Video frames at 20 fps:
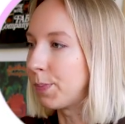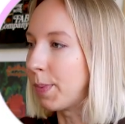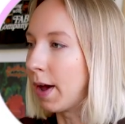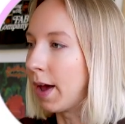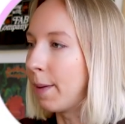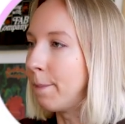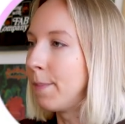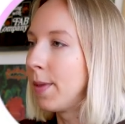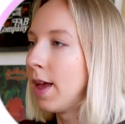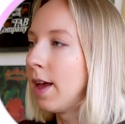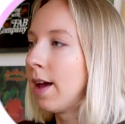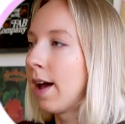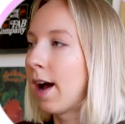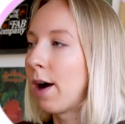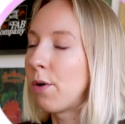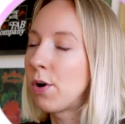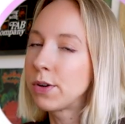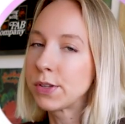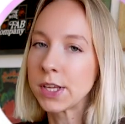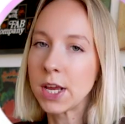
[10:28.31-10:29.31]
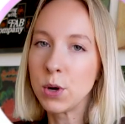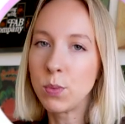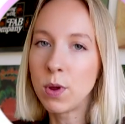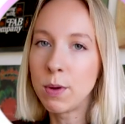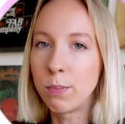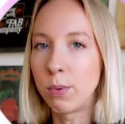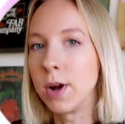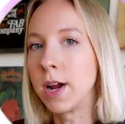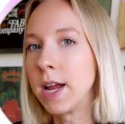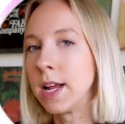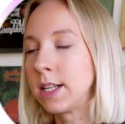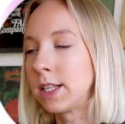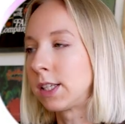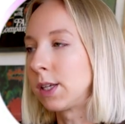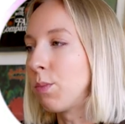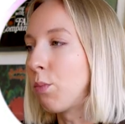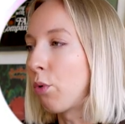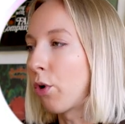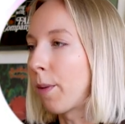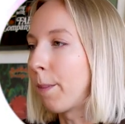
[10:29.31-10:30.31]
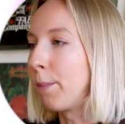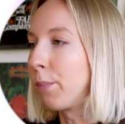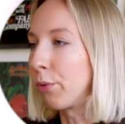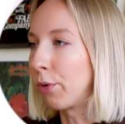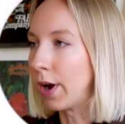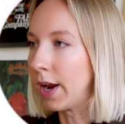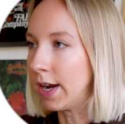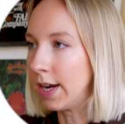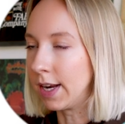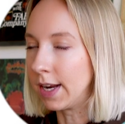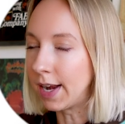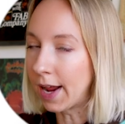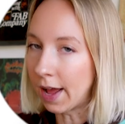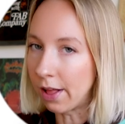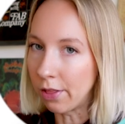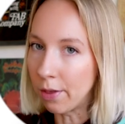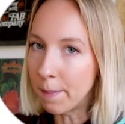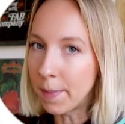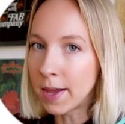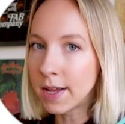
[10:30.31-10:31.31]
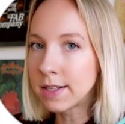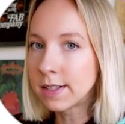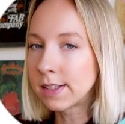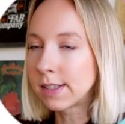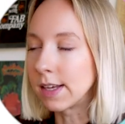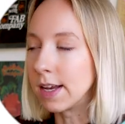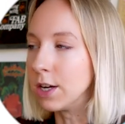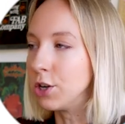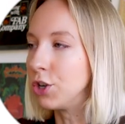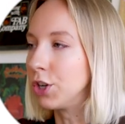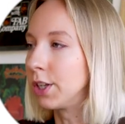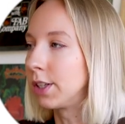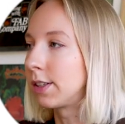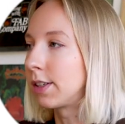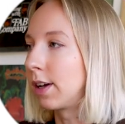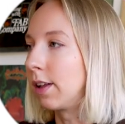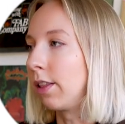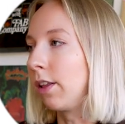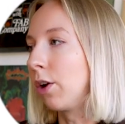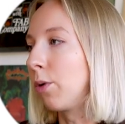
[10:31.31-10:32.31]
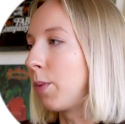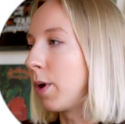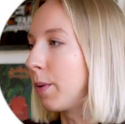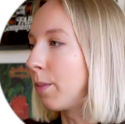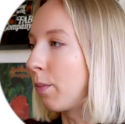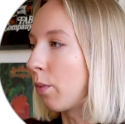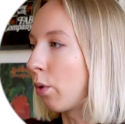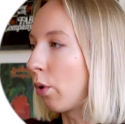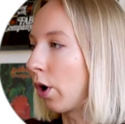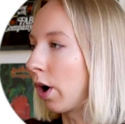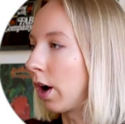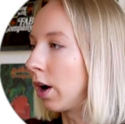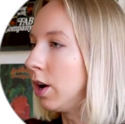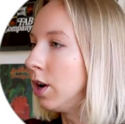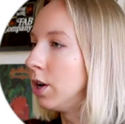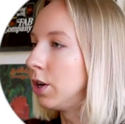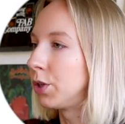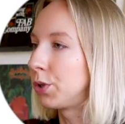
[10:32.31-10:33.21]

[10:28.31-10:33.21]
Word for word: but how else can we bring in some more branded elements and just a little bit more